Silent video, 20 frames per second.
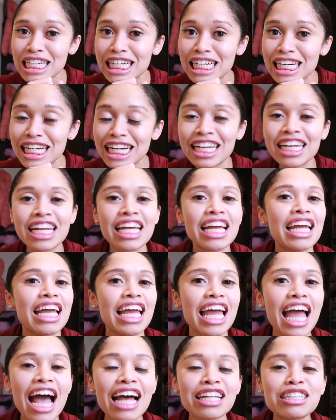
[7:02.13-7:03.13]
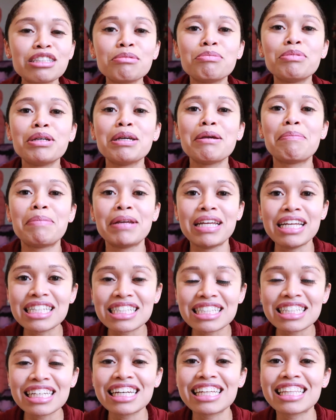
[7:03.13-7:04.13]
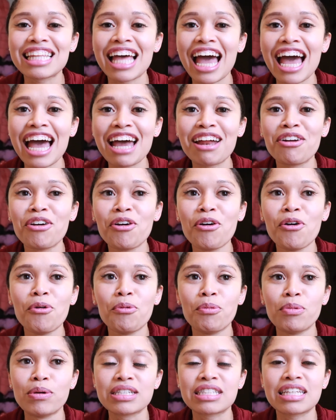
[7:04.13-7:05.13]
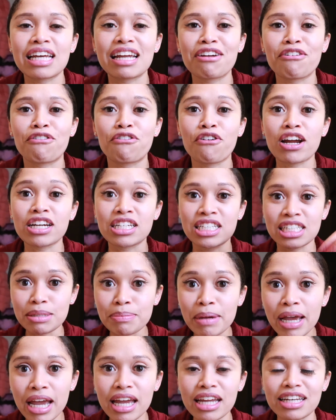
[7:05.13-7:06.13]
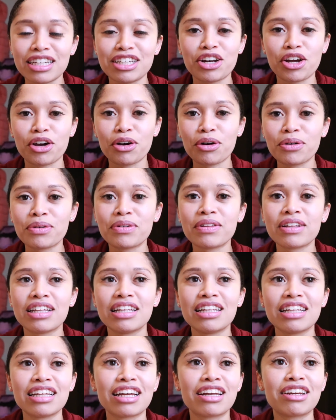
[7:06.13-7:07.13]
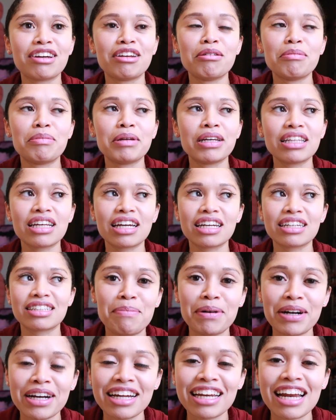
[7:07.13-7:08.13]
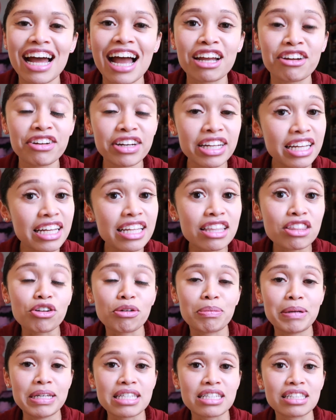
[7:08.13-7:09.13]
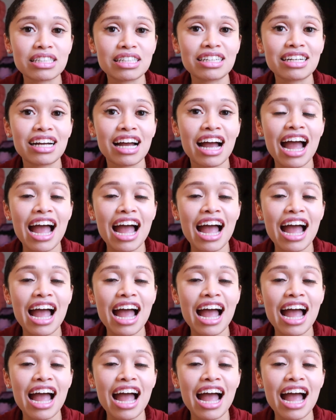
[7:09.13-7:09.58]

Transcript: Hut. It had to be pizza that was like freshly made, you know? It couldn't be like, but I couldn't eat their pizza.